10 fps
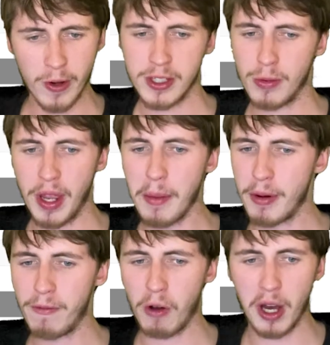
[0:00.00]
is a
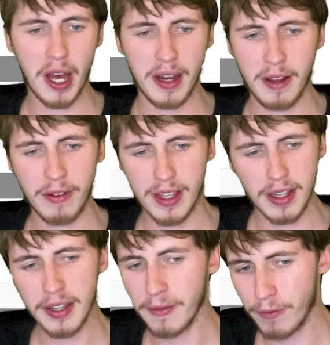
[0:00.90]
winnable fight if
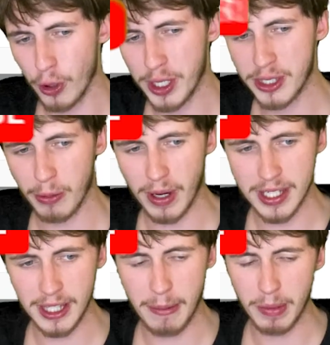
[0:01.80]
he avoids the
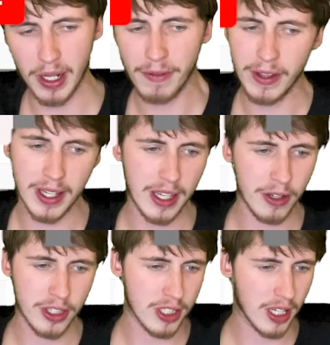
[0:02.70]
rest of them, but I think he
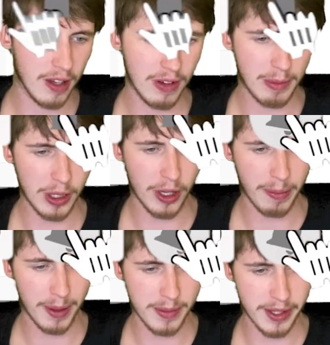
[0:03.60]
could just give him a lot of
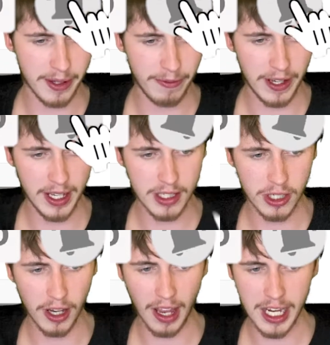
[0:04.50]
problems on the feet.
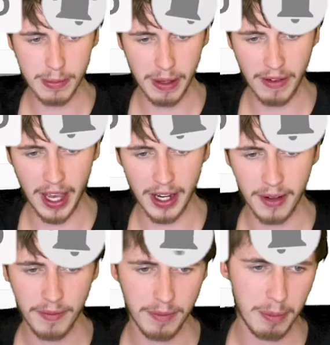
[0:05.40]
Sergey Spivak,
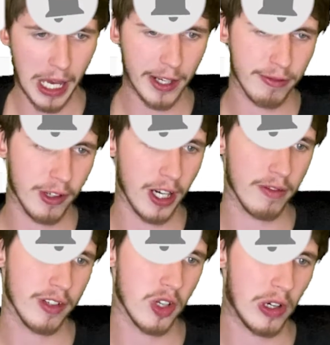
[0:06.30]
bad fight
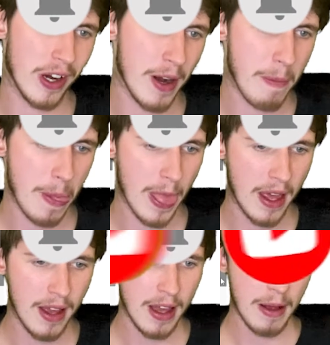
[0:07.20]
for Tai.
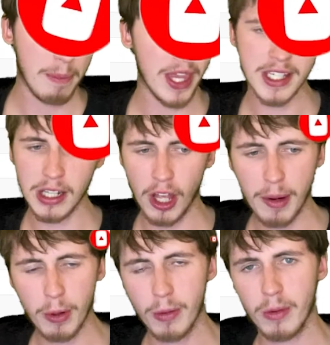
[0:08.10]
There's a lot
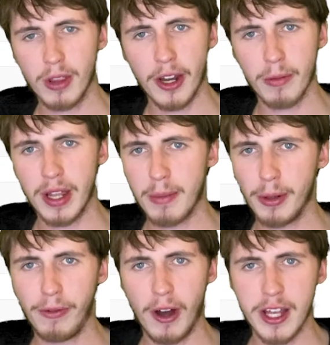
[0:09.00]
of
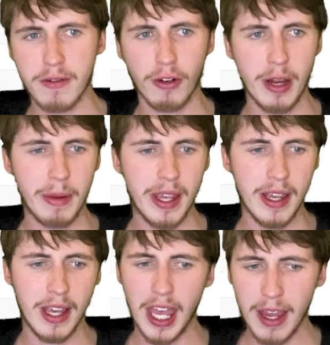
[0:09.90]
winnable fights for him
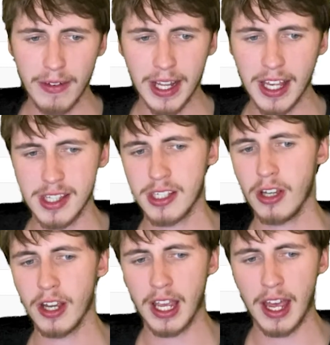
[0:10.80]
here. Even against
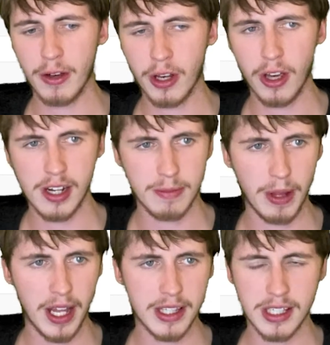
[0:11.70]
Sergey or Curtis
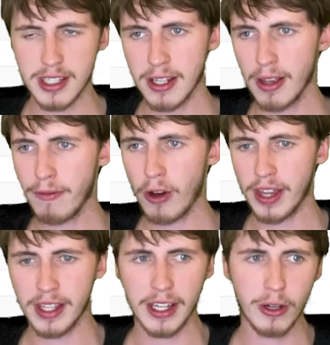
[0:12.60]
Blades, it's still a
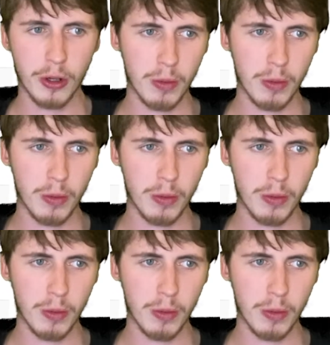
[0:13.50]
fight that he could